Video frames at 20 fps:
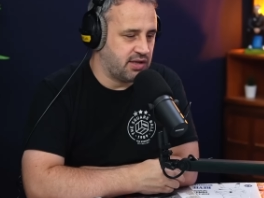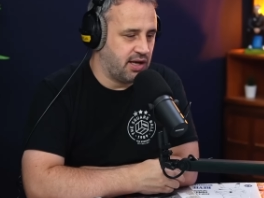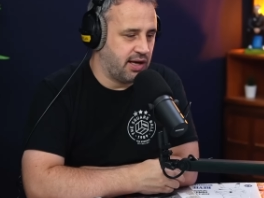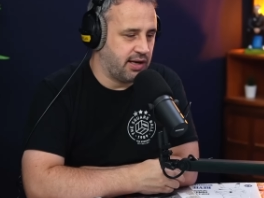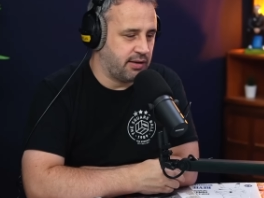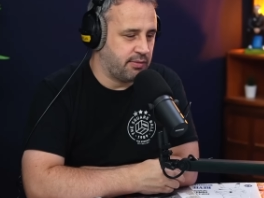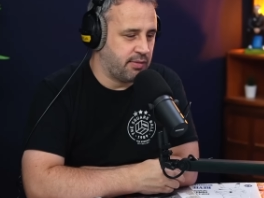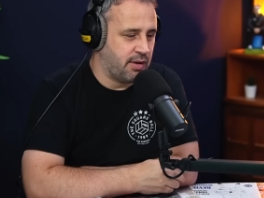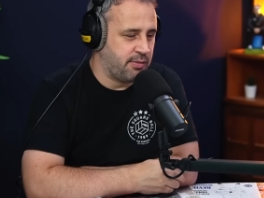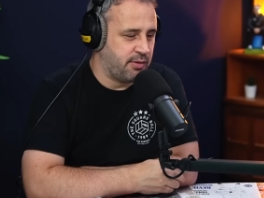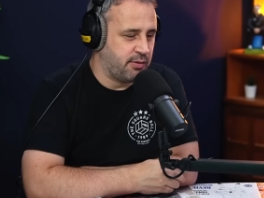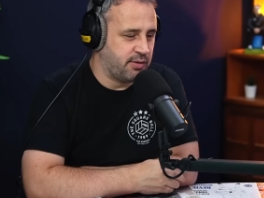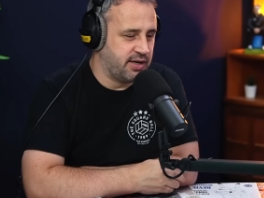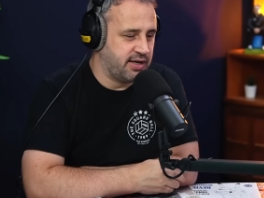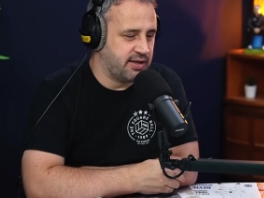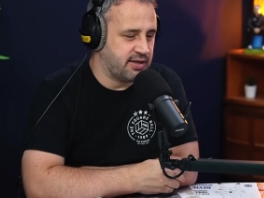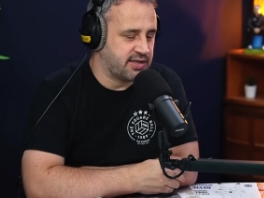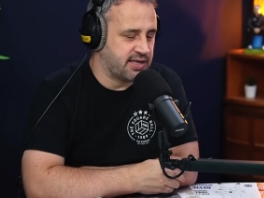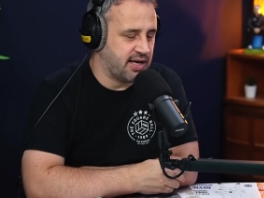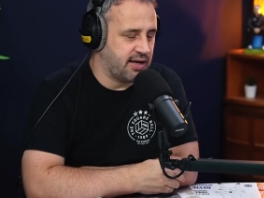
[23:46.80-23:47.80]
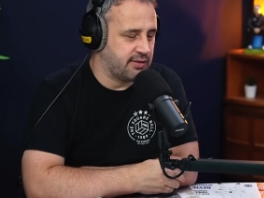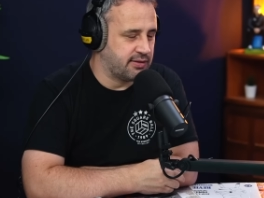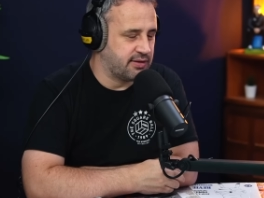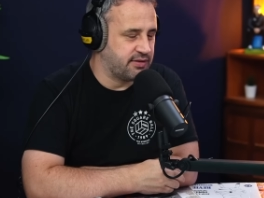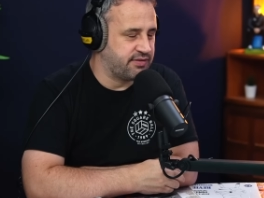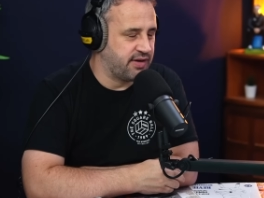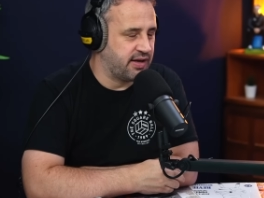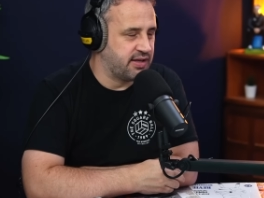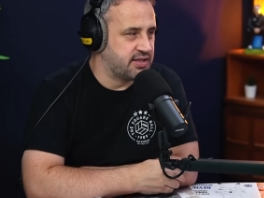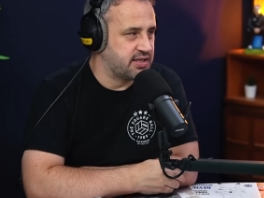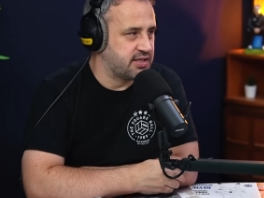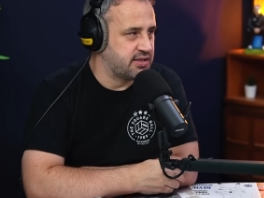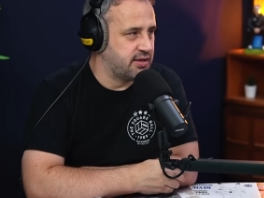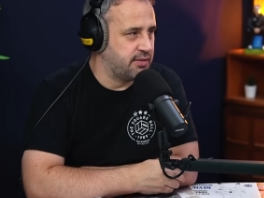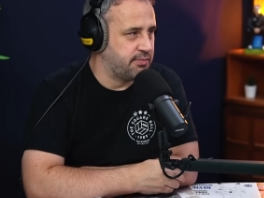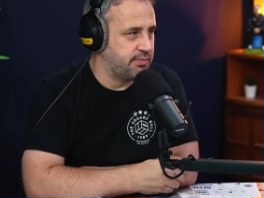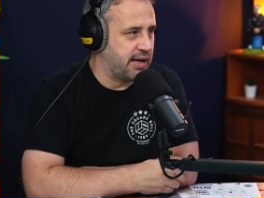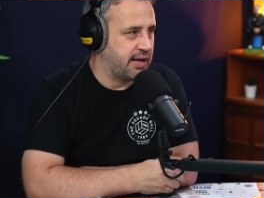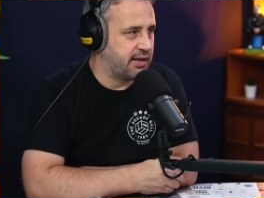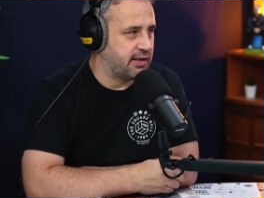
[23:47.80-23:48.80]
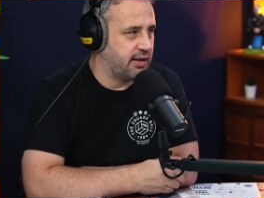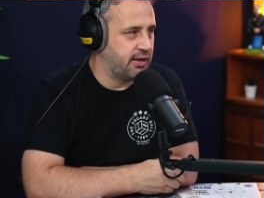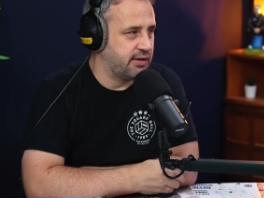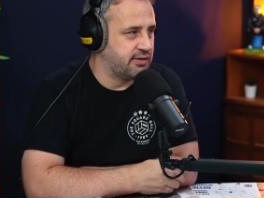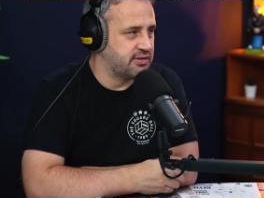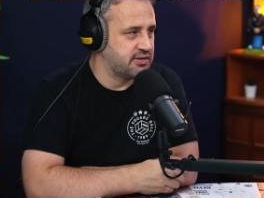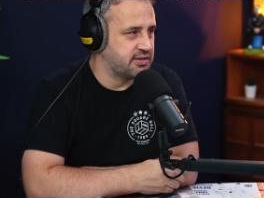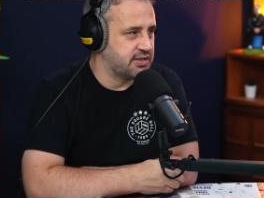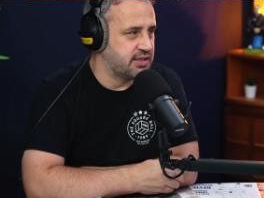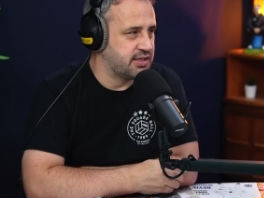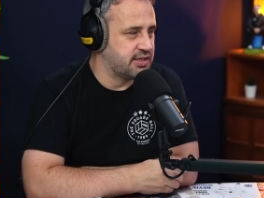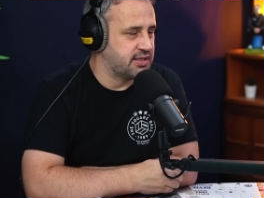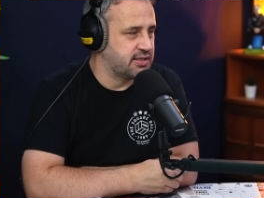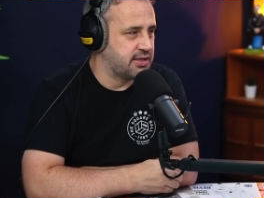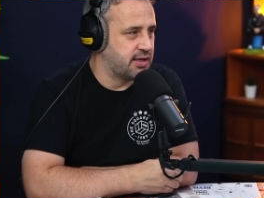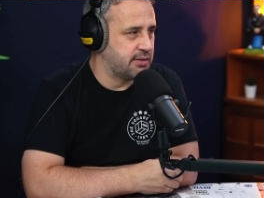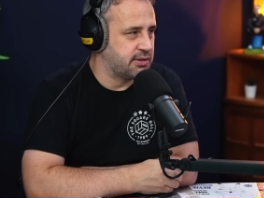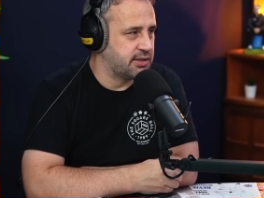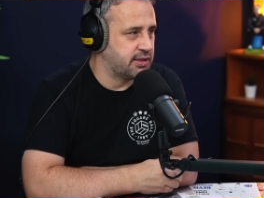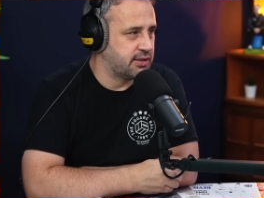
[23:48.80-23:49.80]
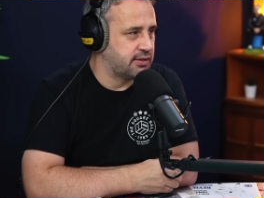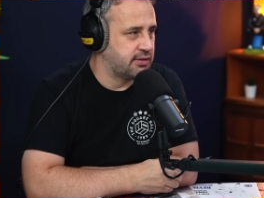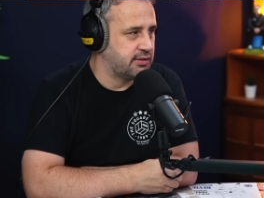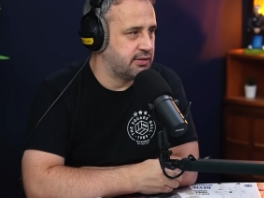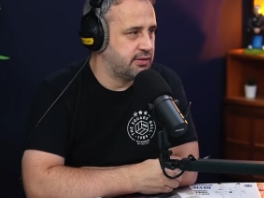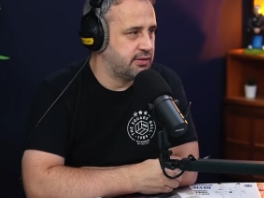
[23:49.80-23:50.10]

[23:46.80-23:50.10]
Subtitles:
like maybe we need a settled defence and backline, doesn't it, this time, I think?